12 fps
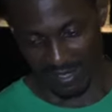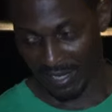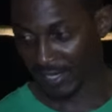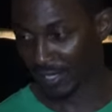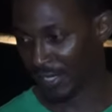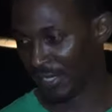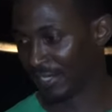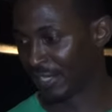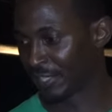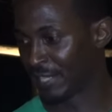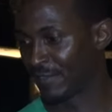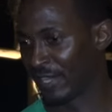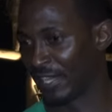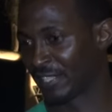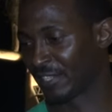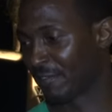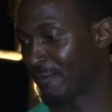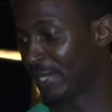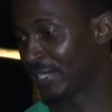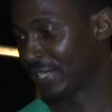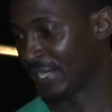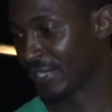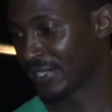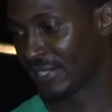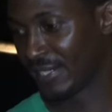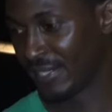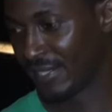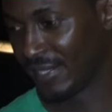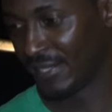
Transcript: and it just give you a list of many things. Okay,